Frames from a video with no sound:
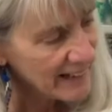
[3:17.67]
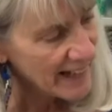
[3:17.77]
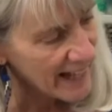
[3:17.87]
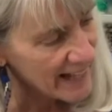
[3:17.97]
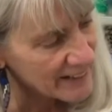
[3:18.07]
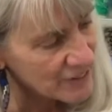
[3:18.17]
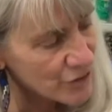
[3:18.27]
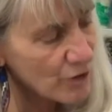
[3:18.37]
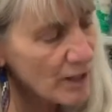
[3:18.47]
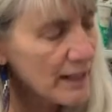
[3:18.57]
And
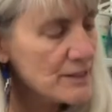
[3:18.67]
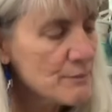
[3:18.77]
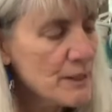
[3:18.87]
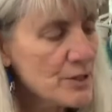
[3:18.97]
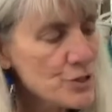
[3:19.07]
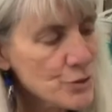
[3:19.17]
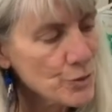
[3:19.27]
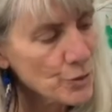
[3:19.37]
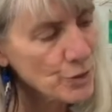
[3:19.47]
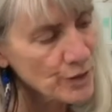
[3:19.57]
so I like to make
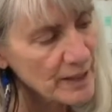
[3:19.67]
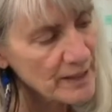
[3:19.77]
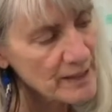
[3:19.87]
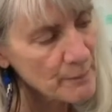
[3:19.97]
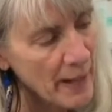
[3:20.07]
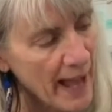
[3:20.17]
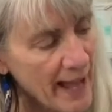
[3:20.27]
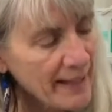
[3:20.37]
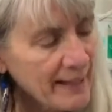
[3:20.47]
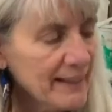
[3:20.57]
sure that in the
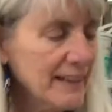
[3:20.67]
back